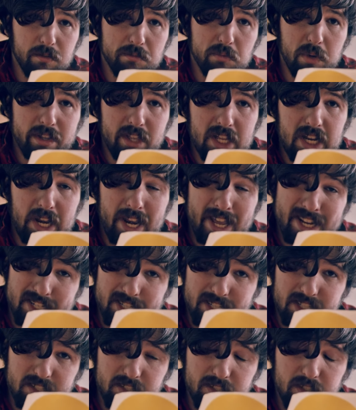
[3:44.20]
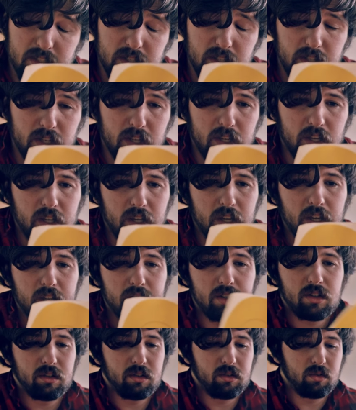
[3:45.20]
of where they're landing,
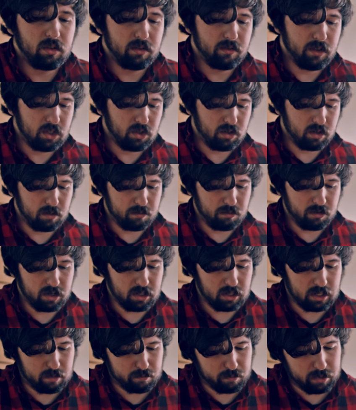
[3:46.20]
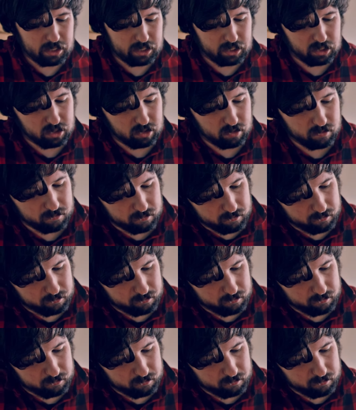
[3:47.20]
and you'll eventually bring that back in.